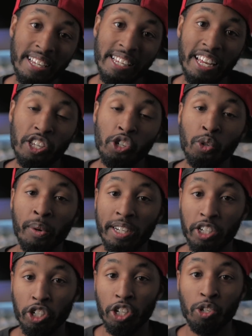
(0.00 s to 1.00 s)
is a
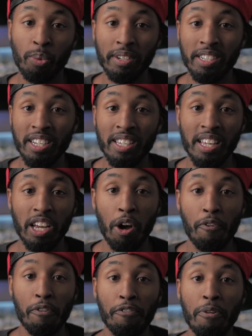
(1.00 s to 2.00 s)
switch to switch this thing over